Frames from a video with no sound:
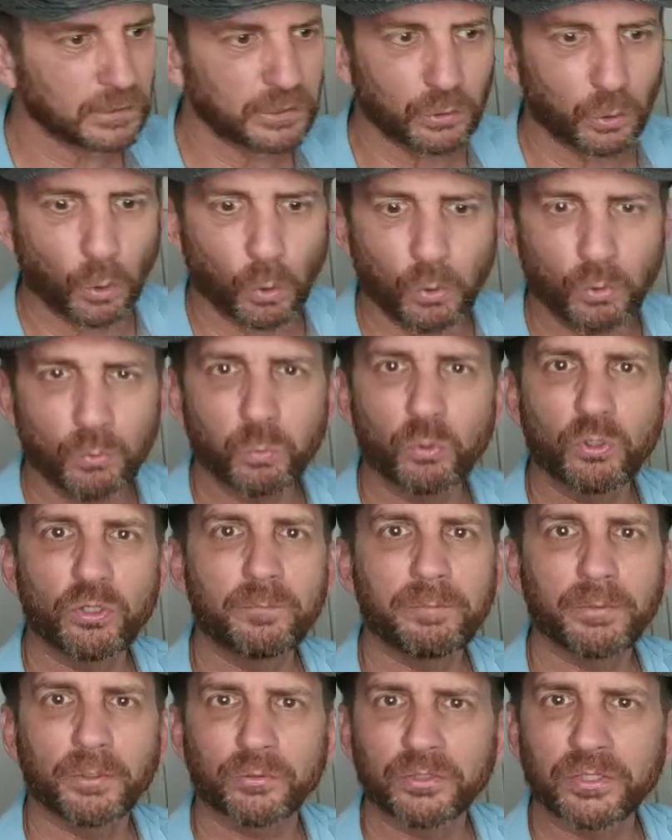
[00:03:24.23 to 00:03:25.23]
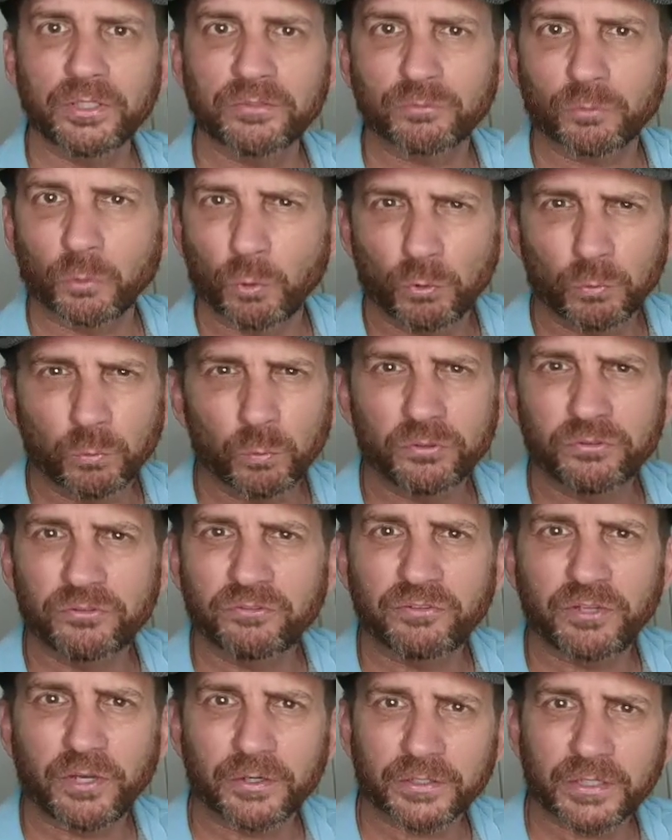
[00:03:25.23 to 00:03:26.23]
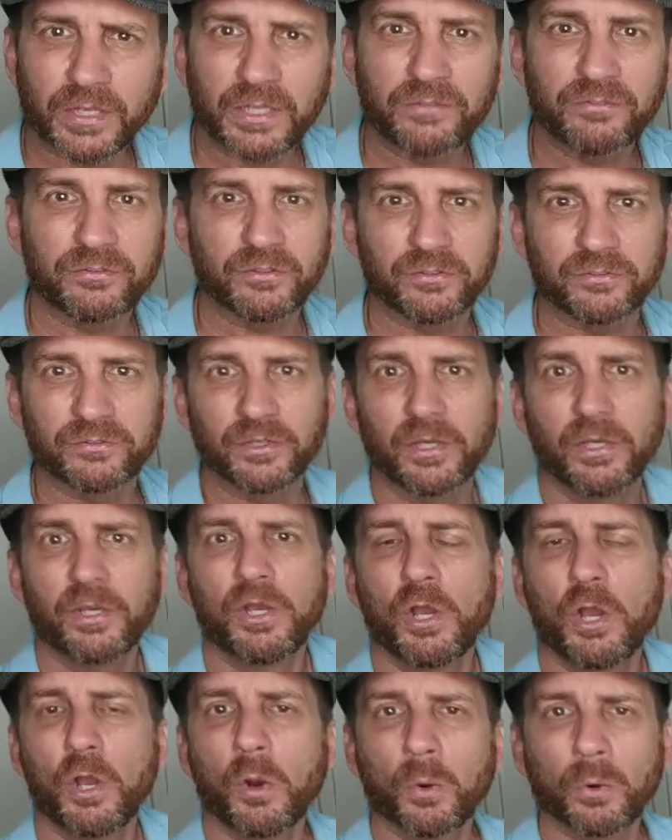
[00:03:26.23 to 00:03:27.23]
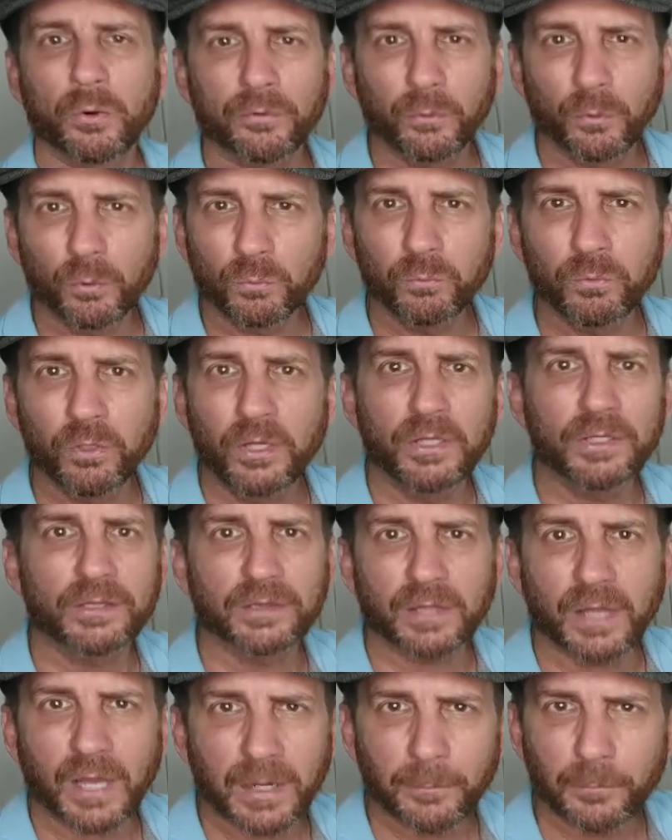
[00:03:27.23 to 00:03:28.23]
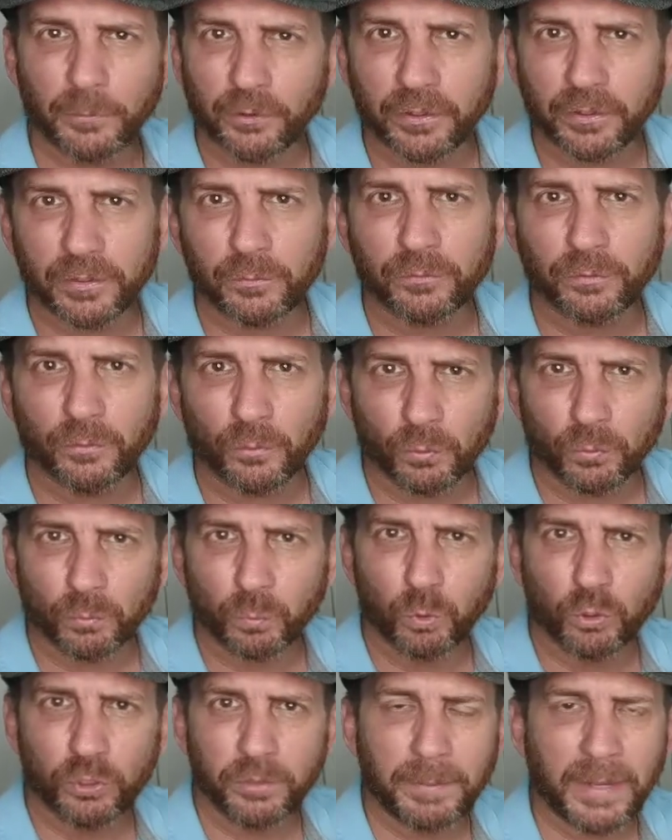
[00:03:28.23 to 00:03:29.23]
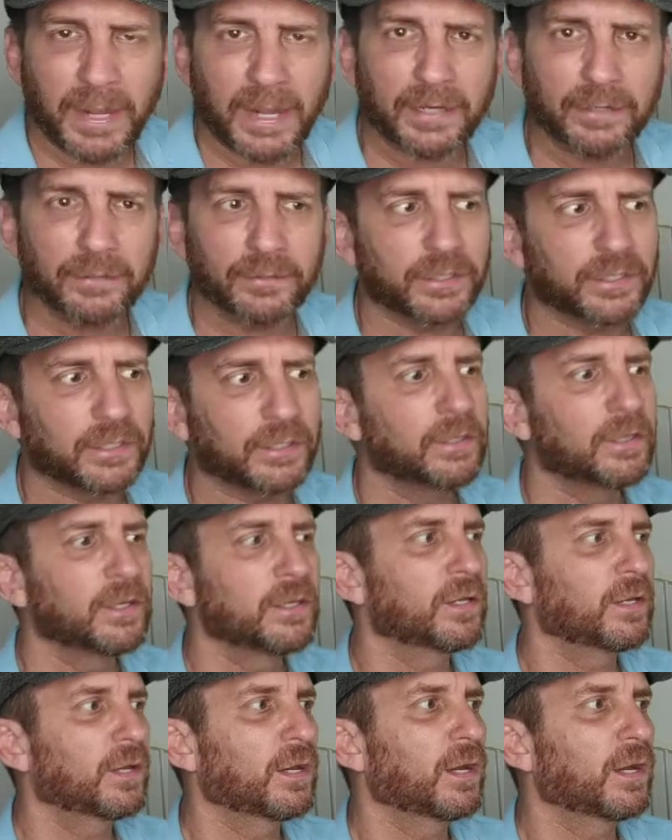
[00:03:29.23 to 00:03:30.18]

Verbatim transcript: you know, old wood buildings or old wood staircases or an old library with old wood paneling.